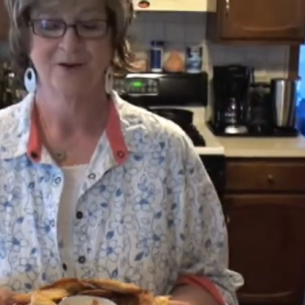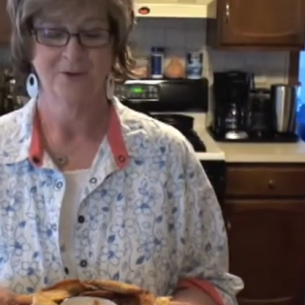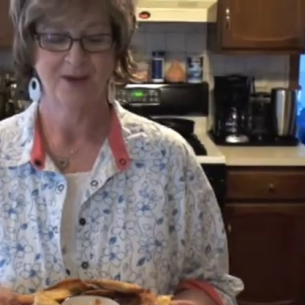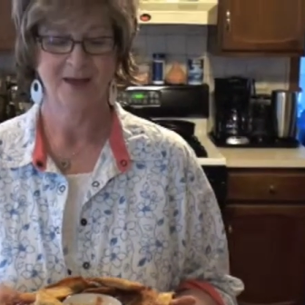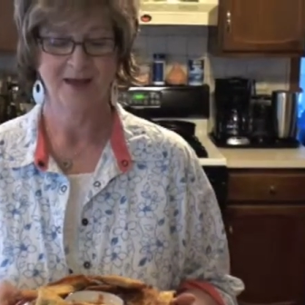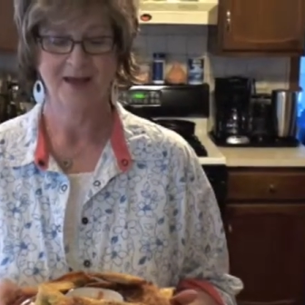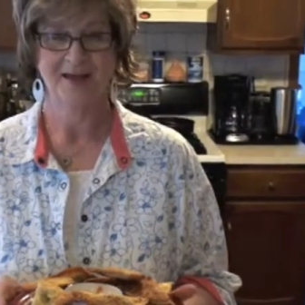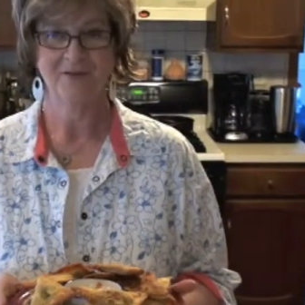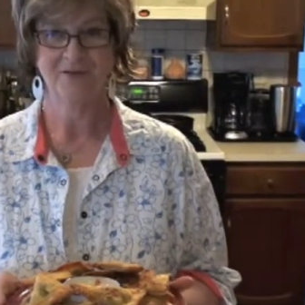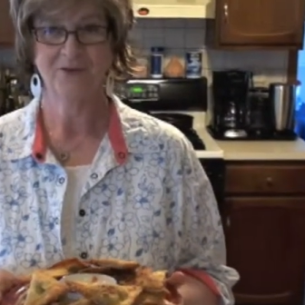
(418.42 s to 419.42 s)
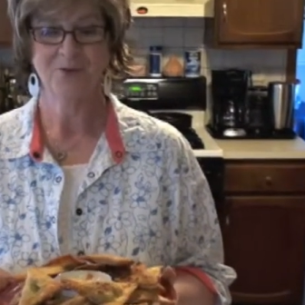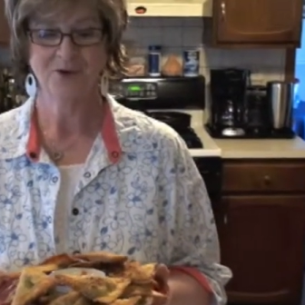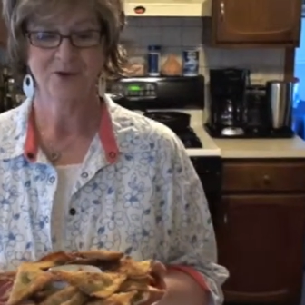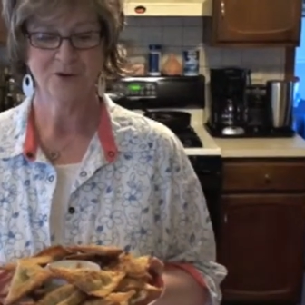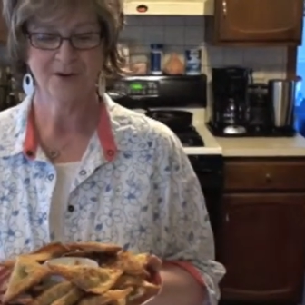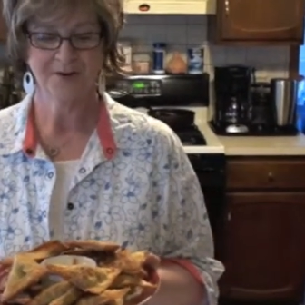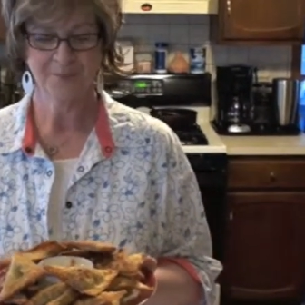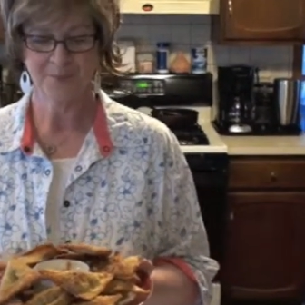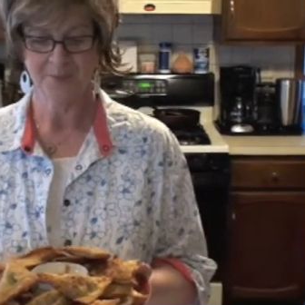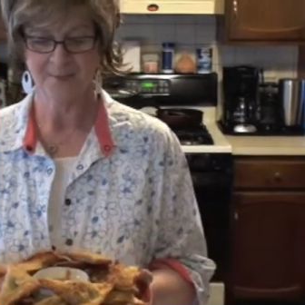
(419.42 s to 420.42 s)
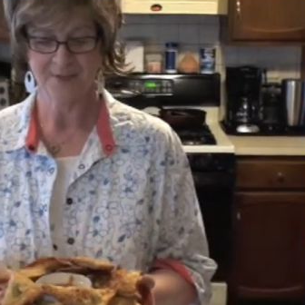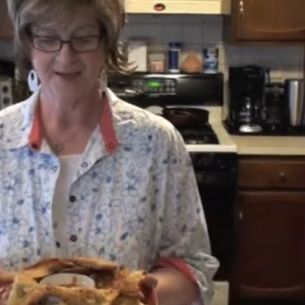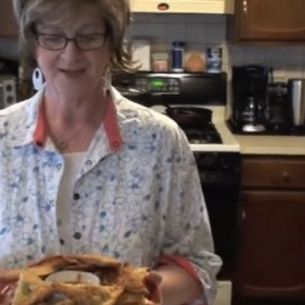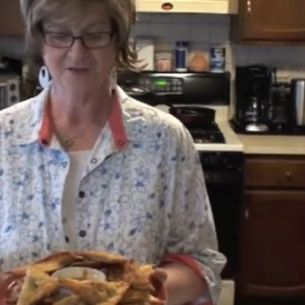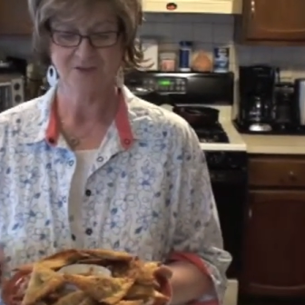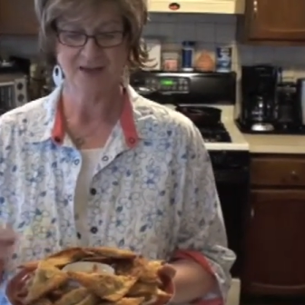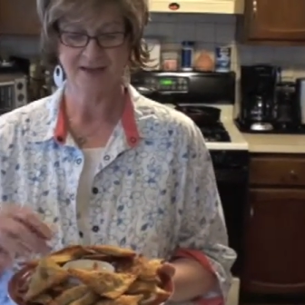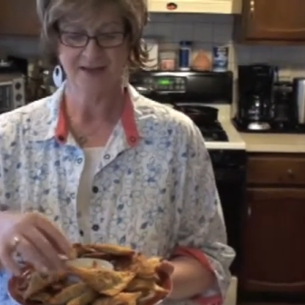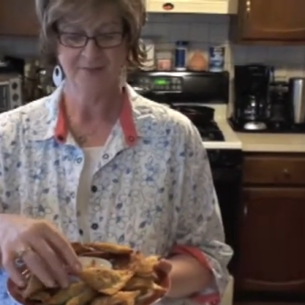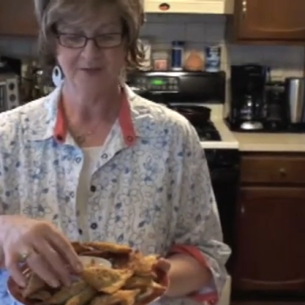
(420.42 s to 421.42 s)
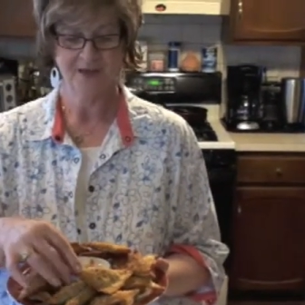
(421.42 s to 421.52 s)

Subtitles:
Okay, I have a few more going. My plate is ready.